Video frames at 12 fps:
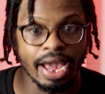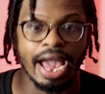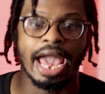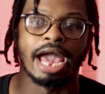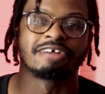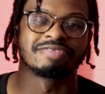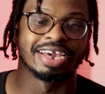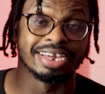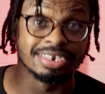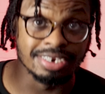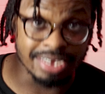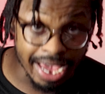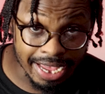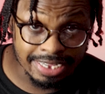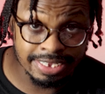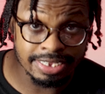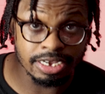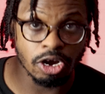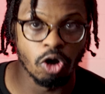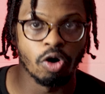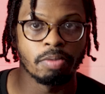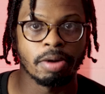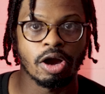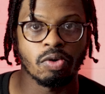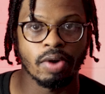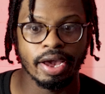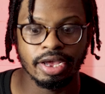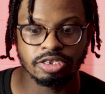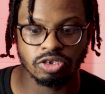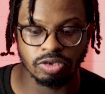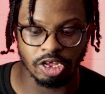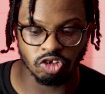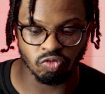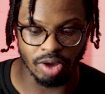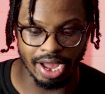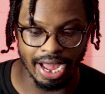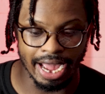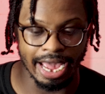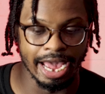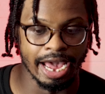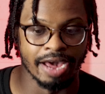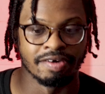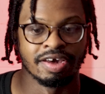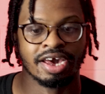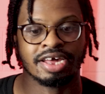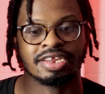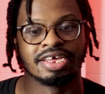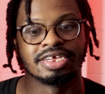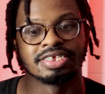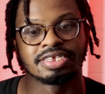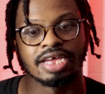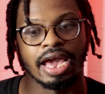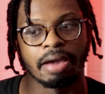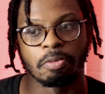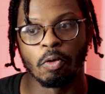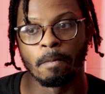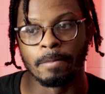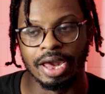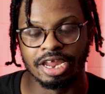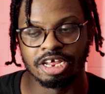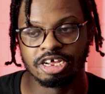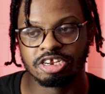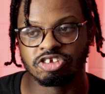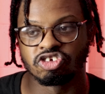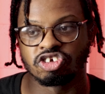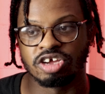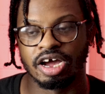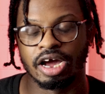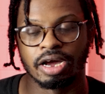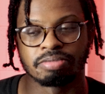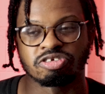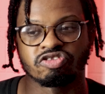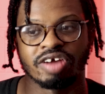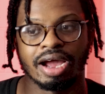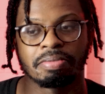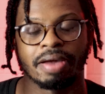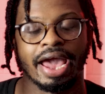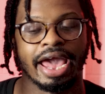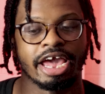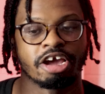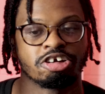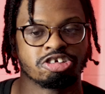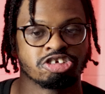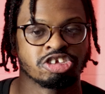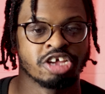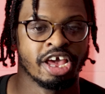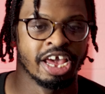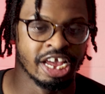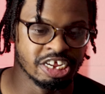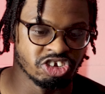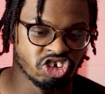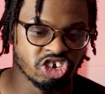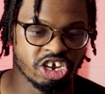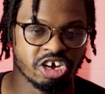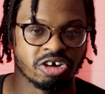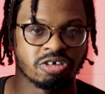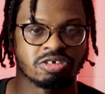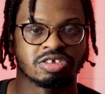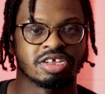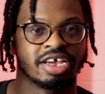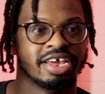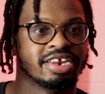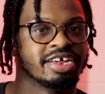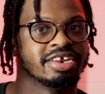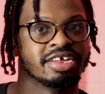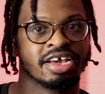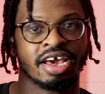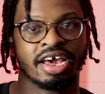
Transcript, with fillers: I have a desk on my way, so that's why I have these cable manage um, strap anchors and shields and the